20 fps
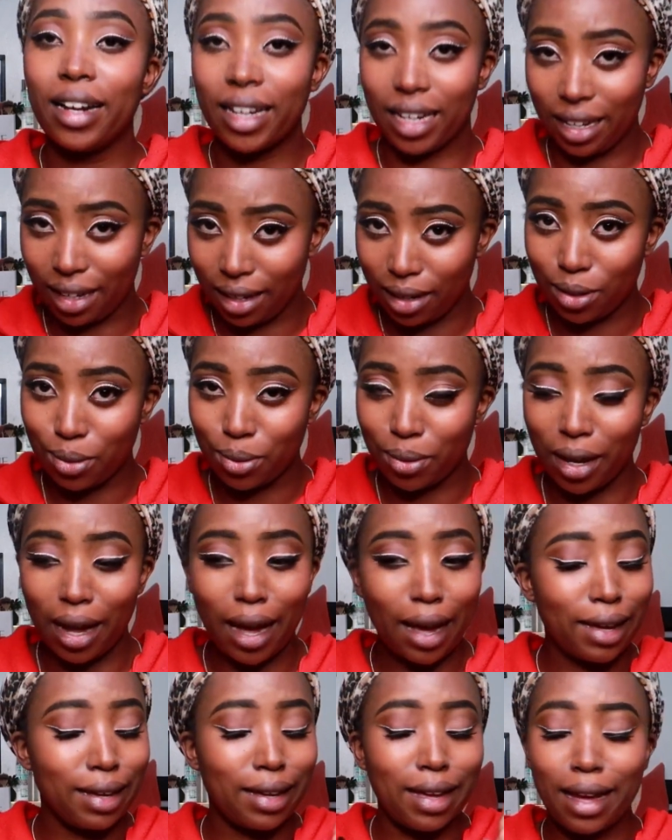can't
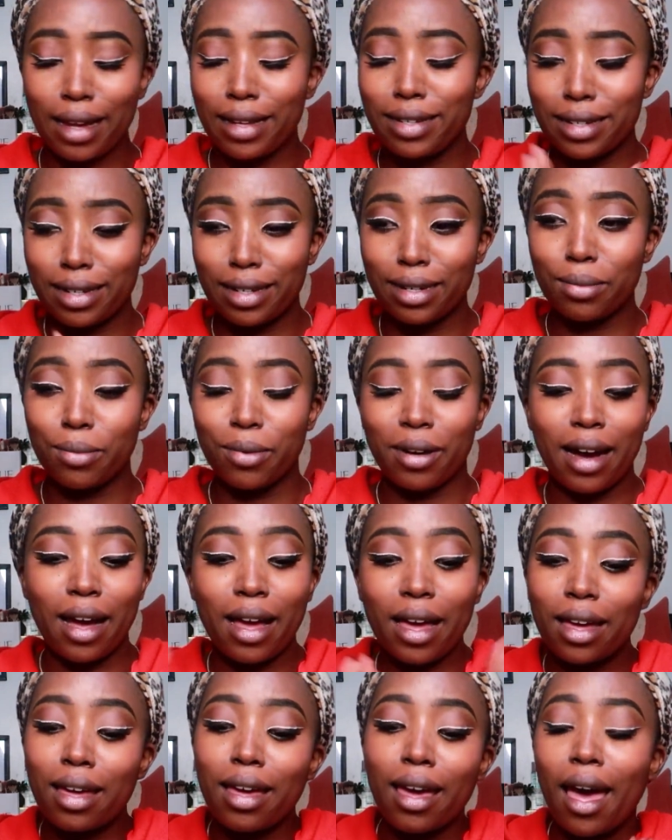anymore.
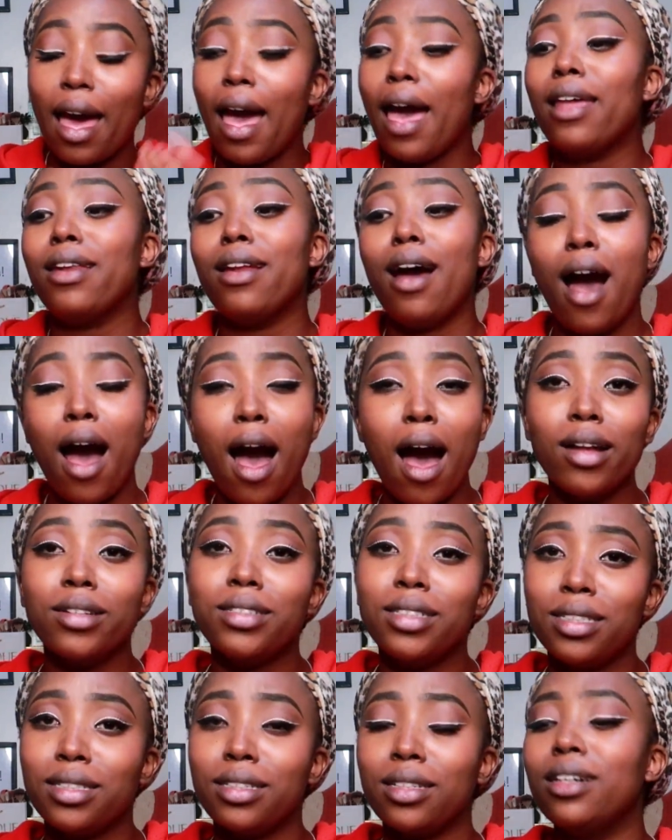I
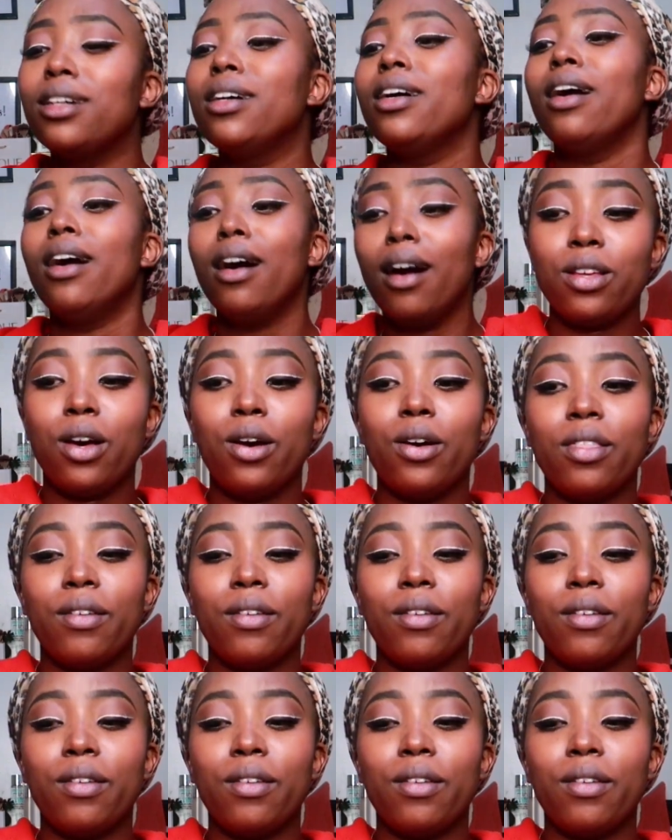cannot. So